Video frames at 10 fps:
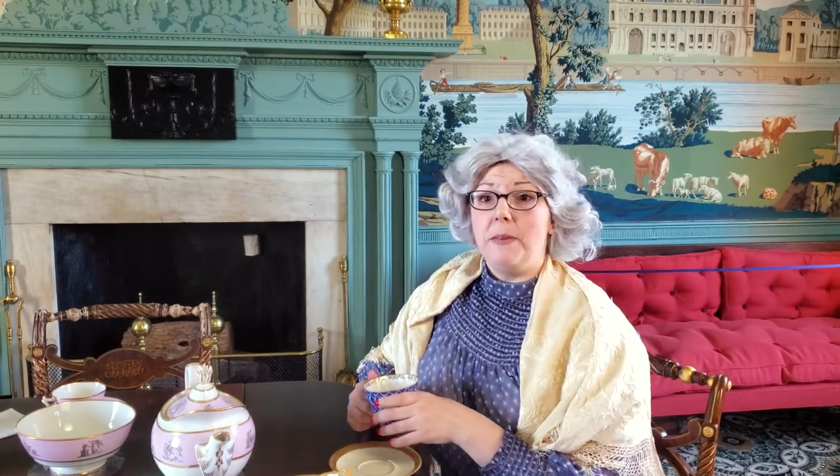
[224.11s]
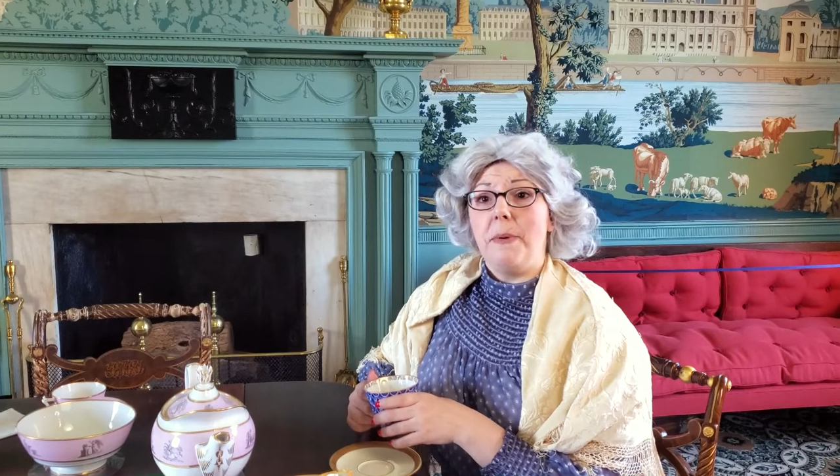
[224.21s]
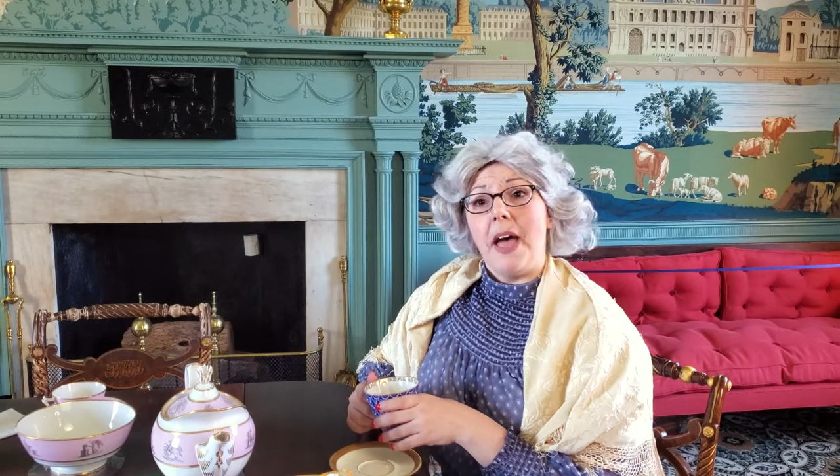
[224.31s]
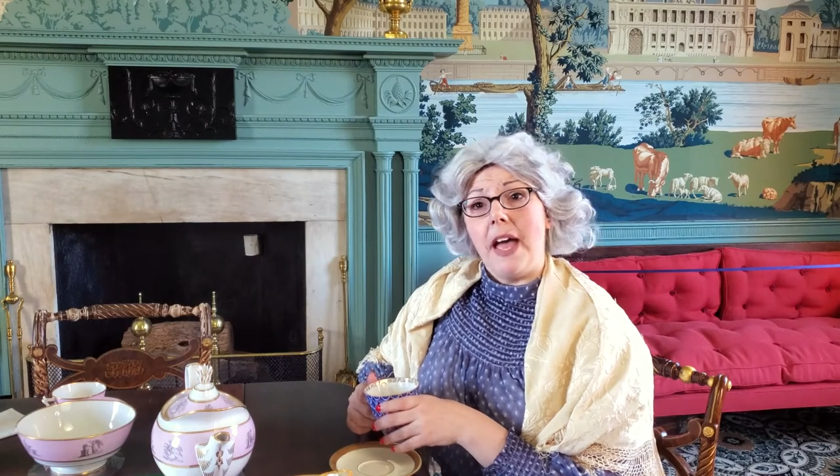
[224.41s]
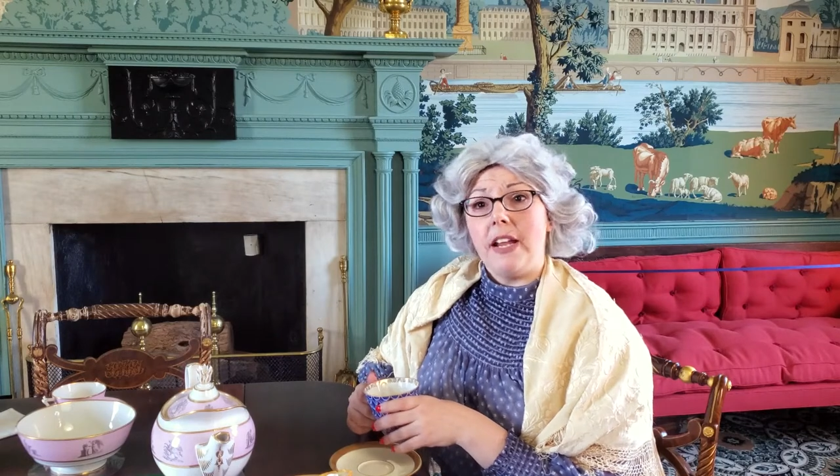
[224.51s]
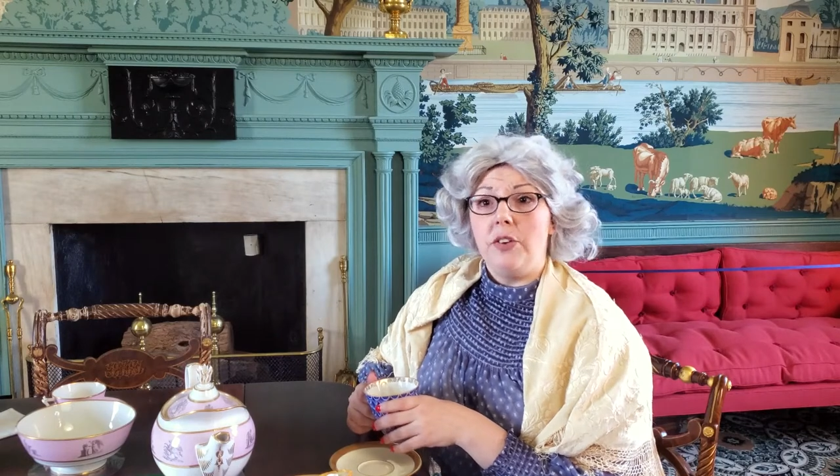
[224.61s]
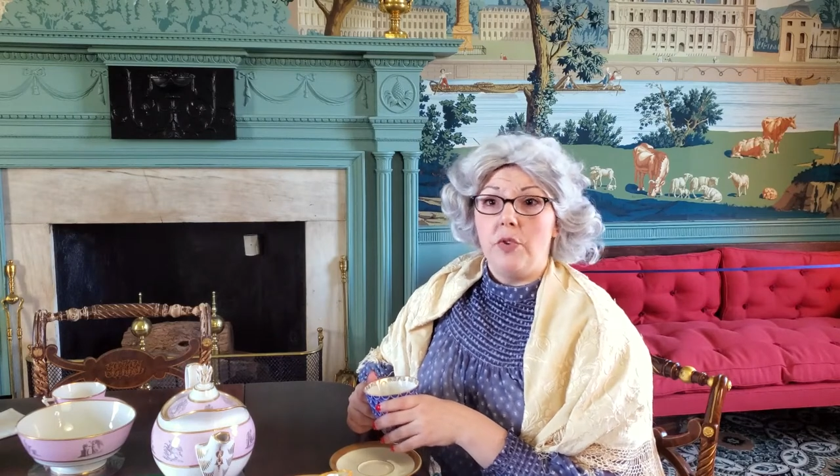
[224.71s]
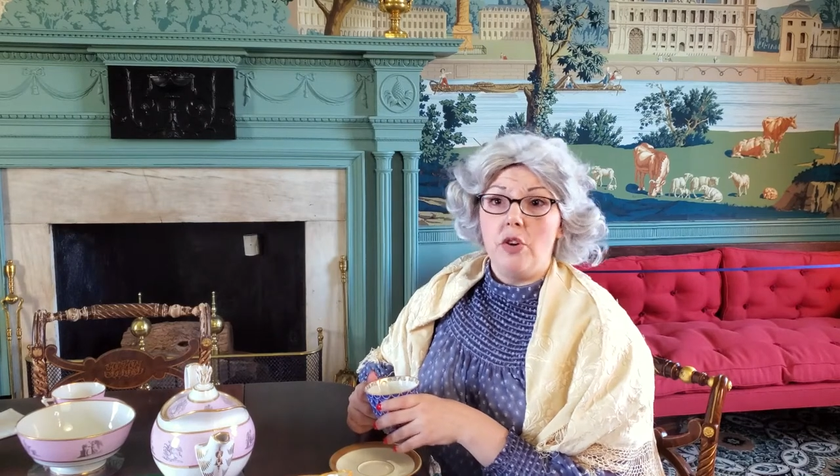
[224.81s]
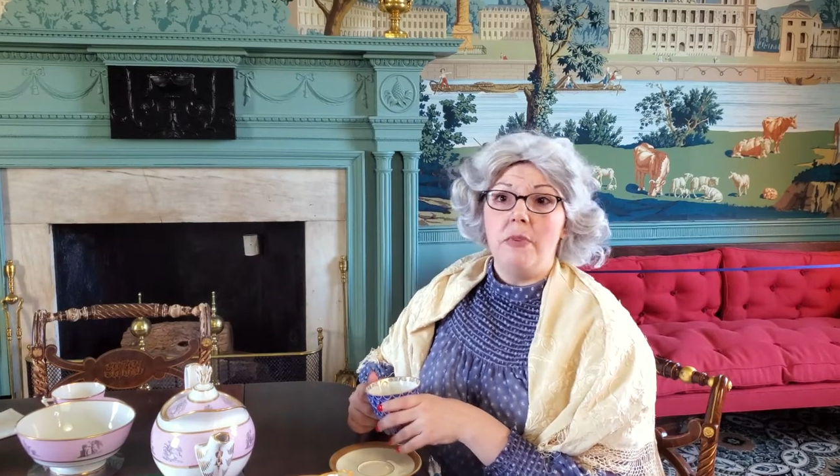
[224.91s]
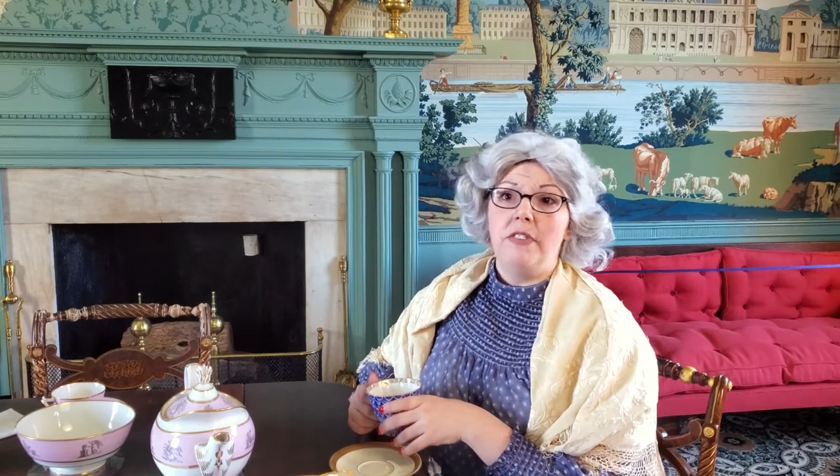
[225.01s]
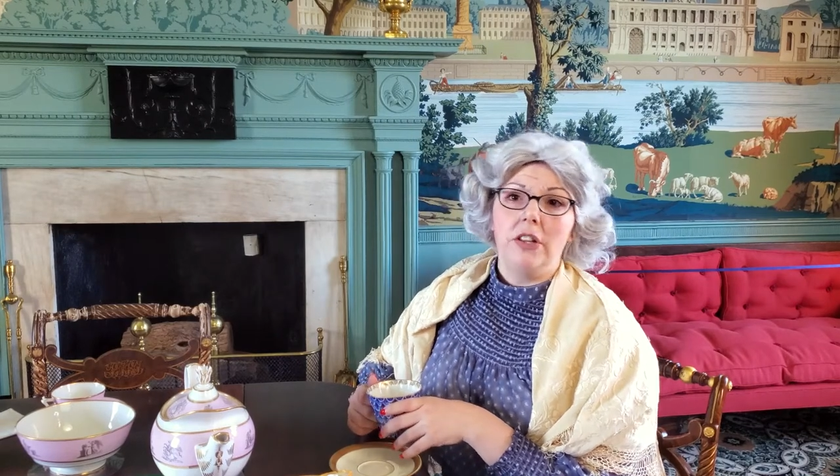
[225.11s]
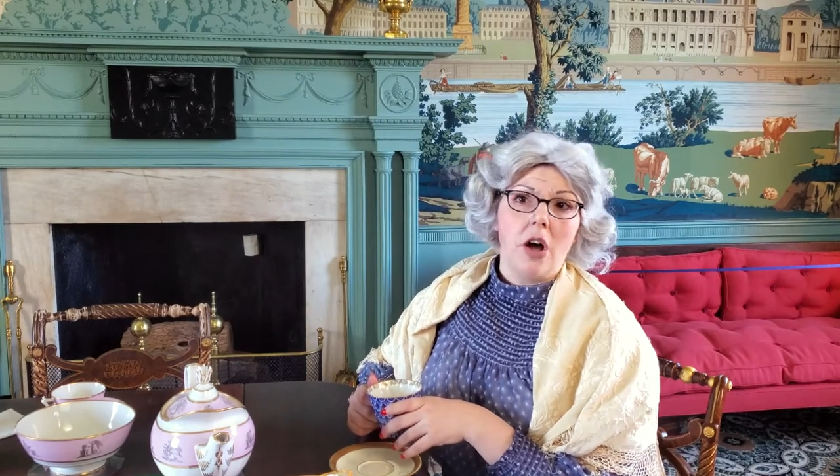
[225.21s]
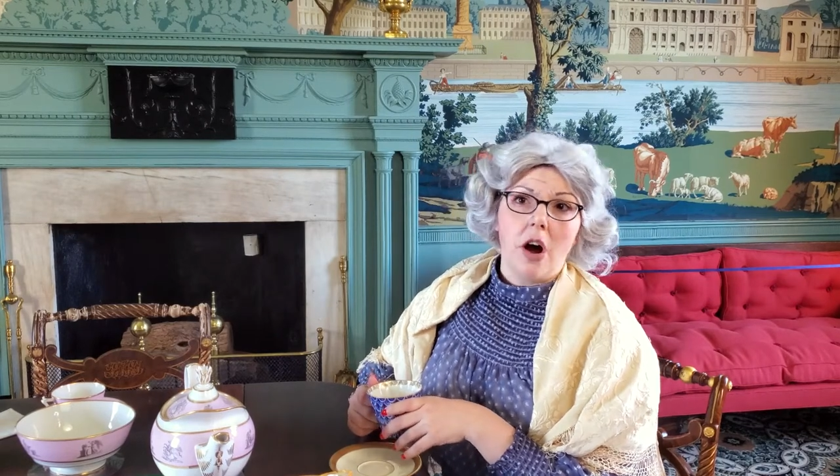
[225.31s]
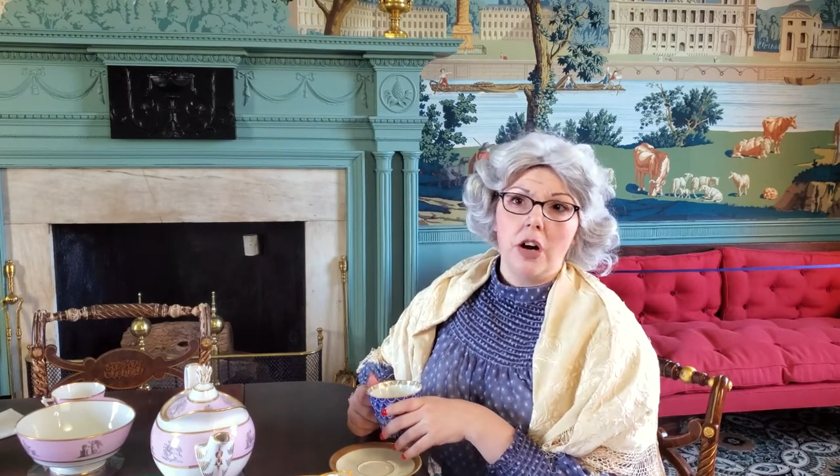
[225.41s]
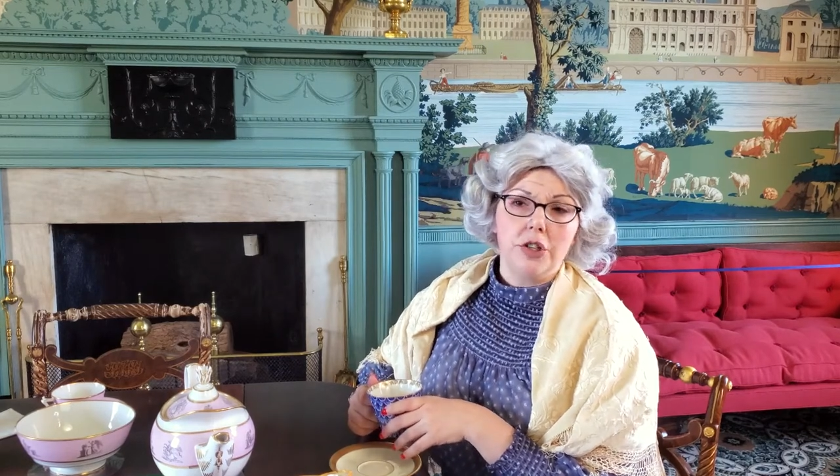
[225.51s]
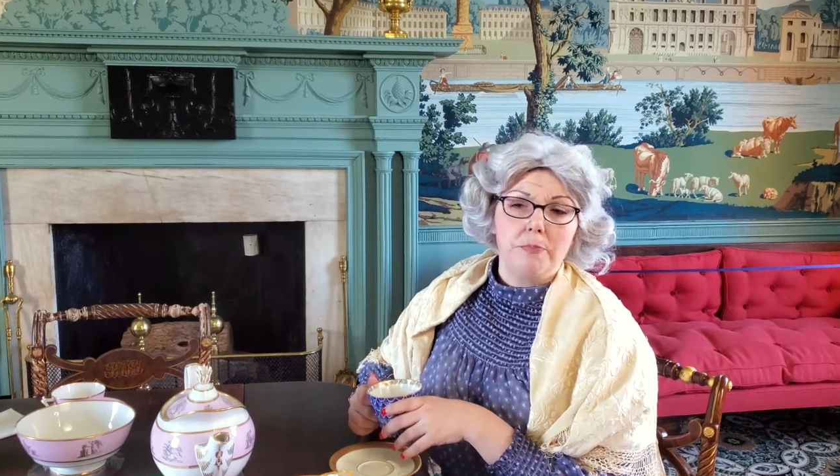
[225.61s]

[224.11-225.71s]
the packing room of a large